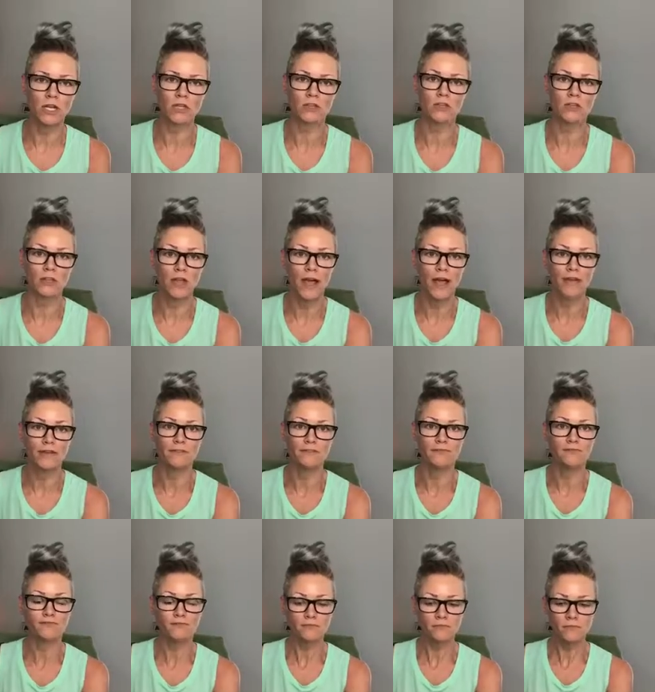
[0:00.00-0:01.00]
in your life,
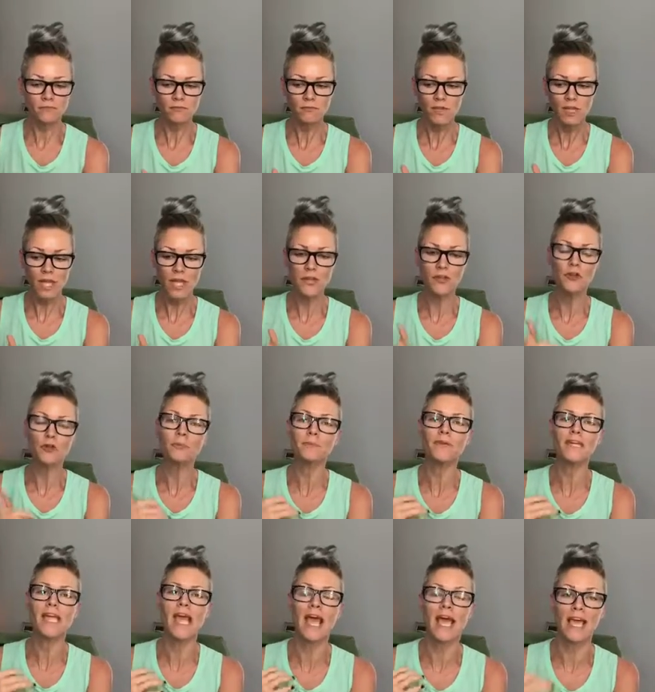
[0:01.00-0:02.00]
and your
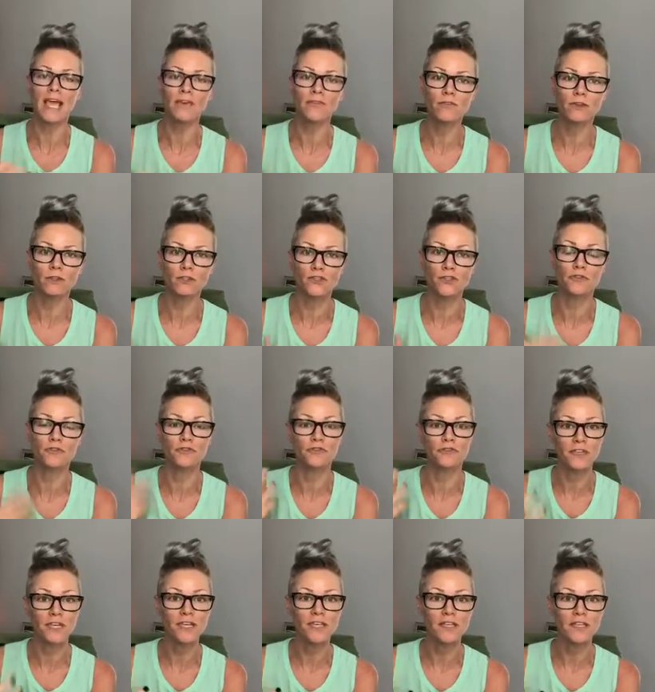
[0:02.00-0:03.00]
behaviors, your
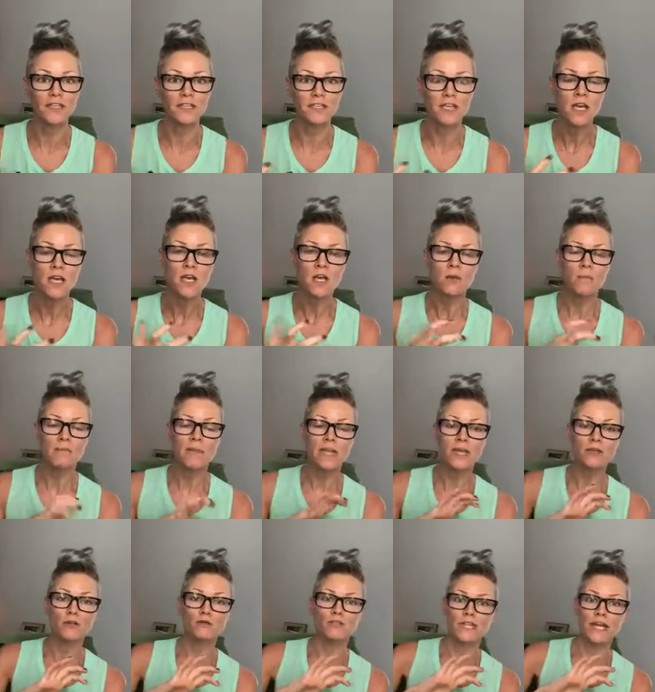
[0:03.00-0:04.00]
feelings
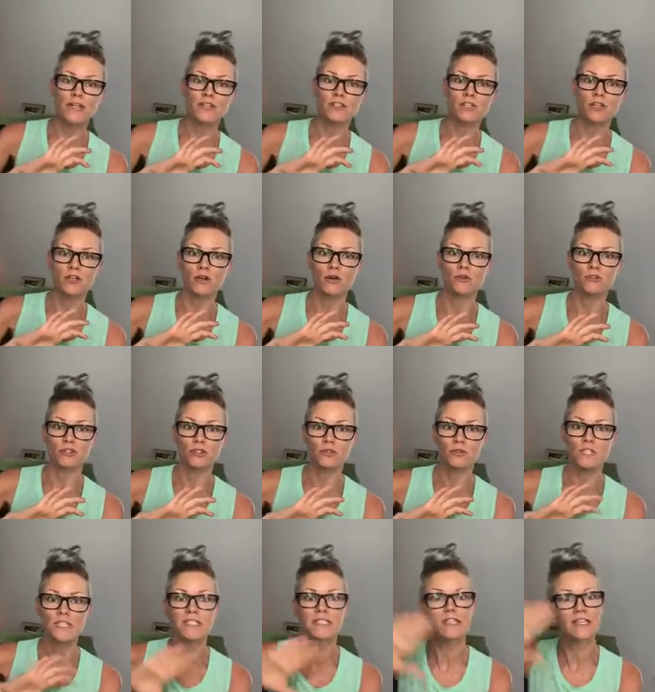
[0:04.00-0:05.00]
make you tend to go to
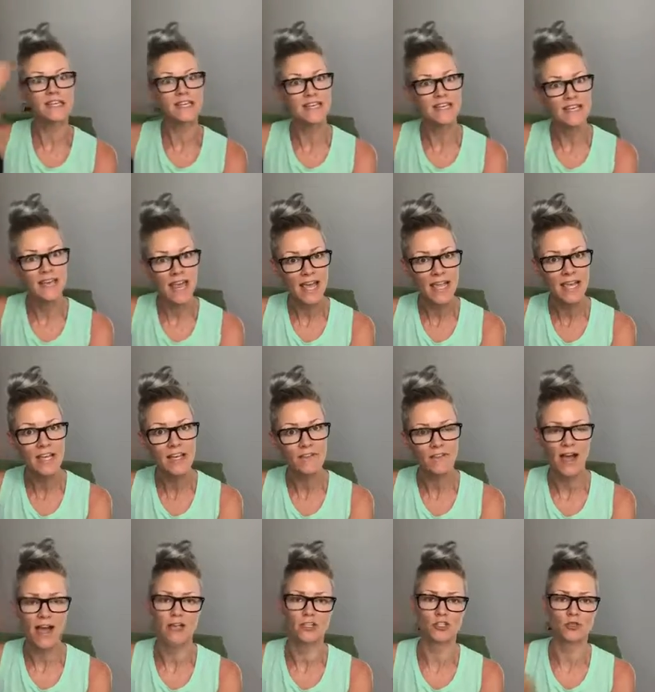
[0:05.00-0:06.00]
these negative
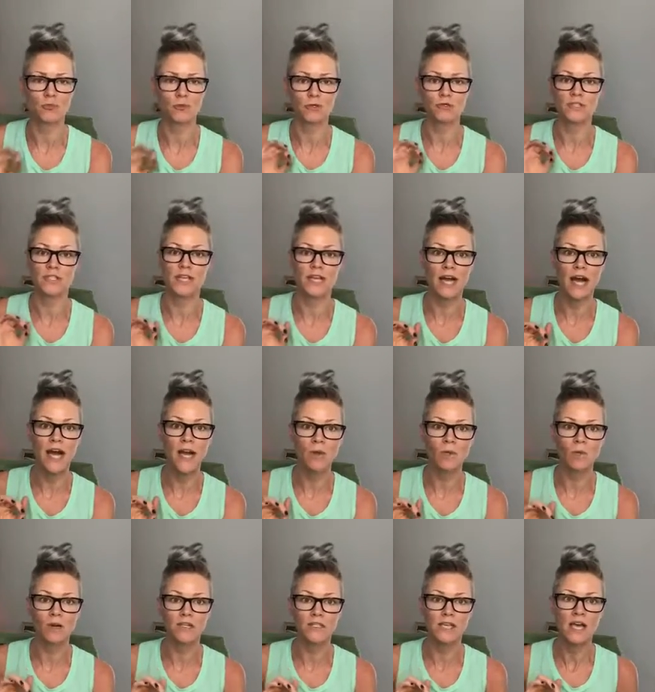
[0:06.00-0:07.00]
attributes like I
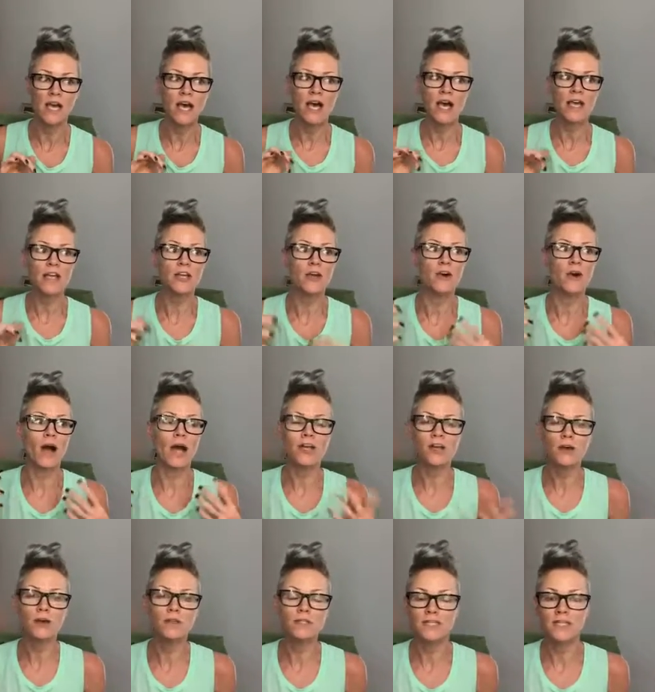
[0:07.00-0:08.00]
was. I
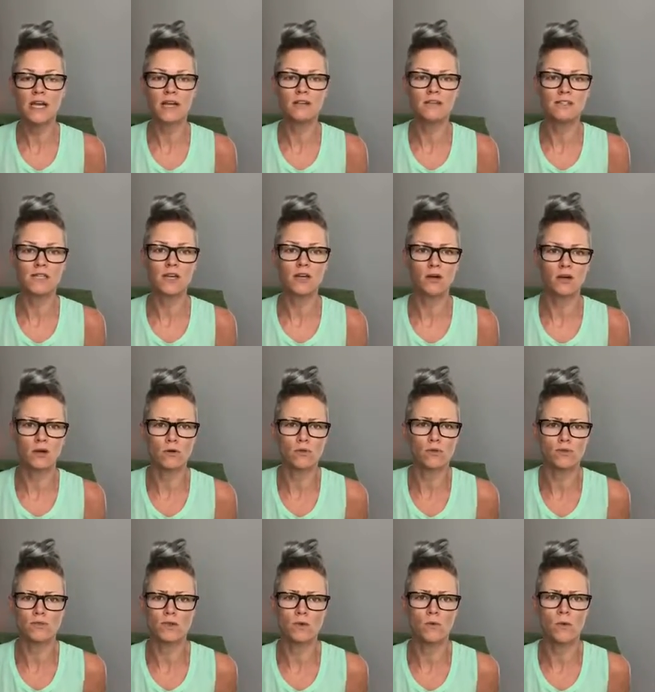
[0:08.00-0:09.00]
know it sounds like, oh,
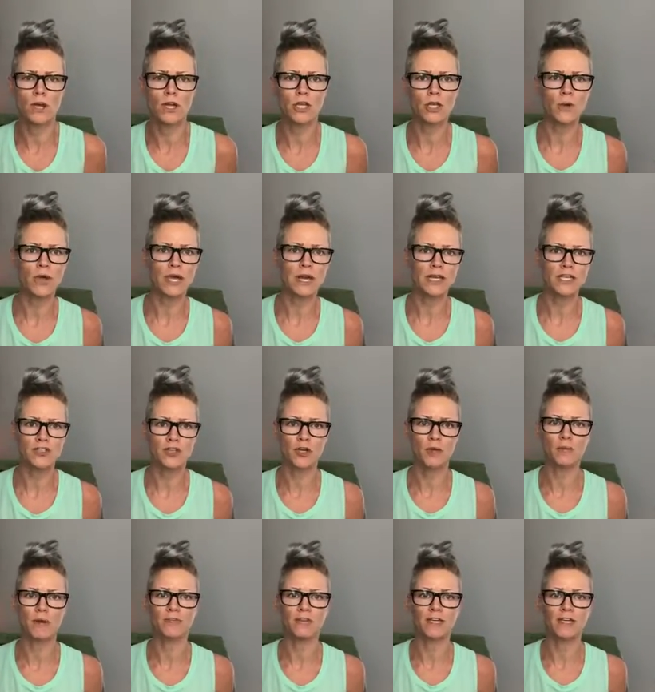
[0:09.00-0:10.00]
well, so what? You ate ice
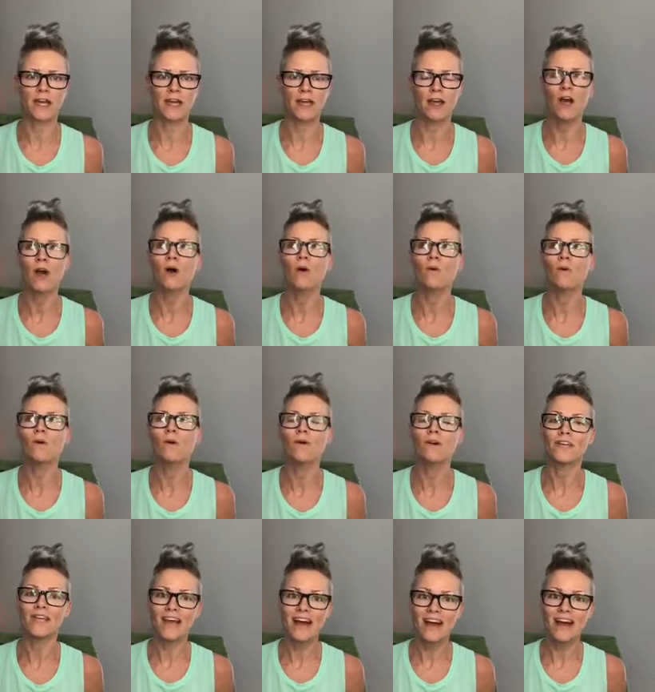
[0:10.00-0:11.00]
cream every night.
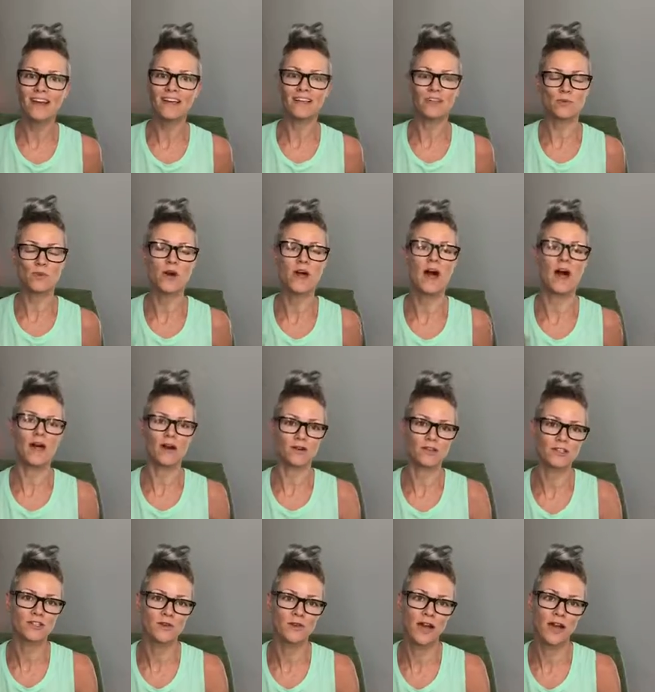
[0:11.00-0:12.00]
Well, yeah, guess what? I
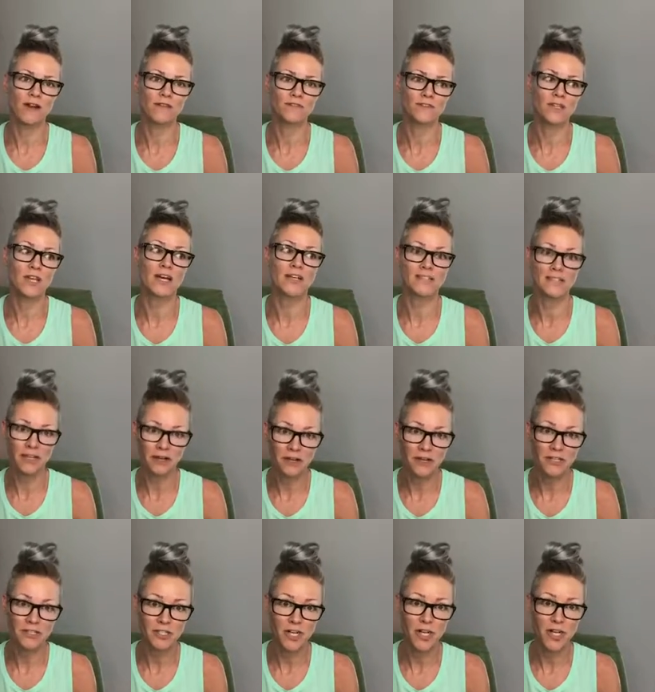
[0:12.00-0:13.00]
also have a
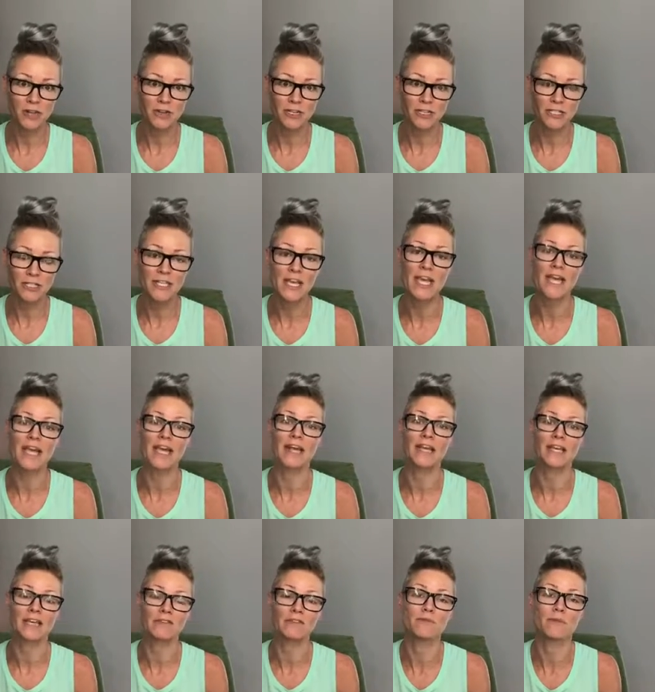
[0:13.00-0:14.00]
dairy intolerance and
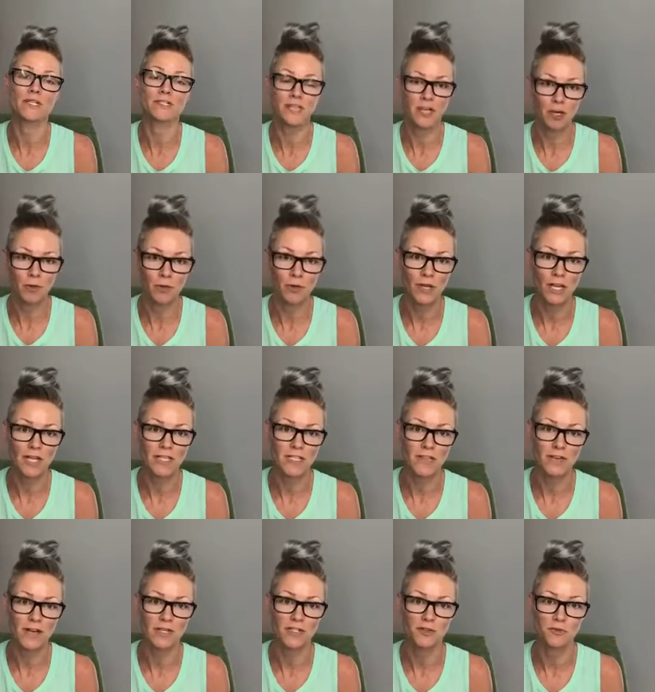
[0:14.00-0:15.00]
it gives me a terrible case
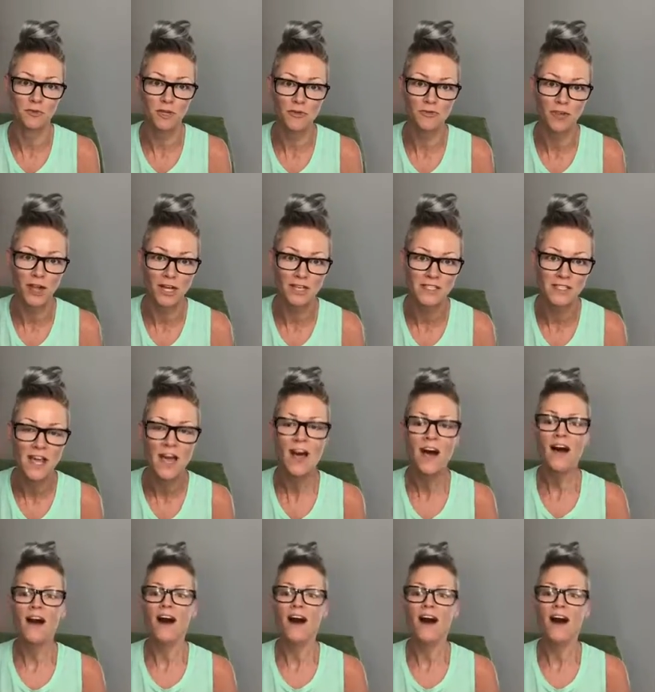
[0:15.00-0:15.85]
of acid reflux.